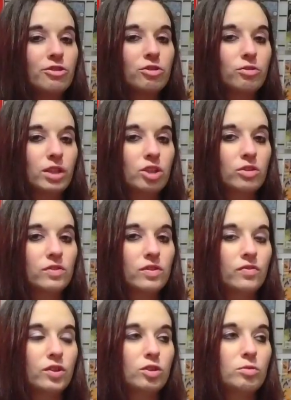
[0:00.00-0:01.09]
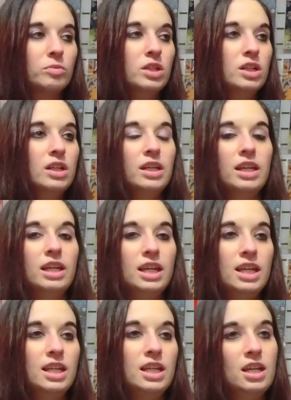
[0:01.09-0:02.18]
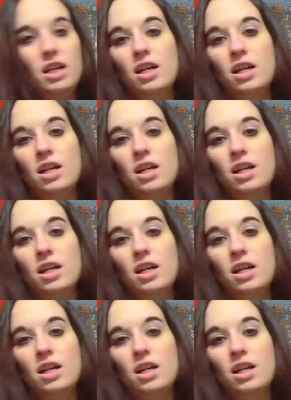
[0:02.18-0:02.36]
the creator of the film in,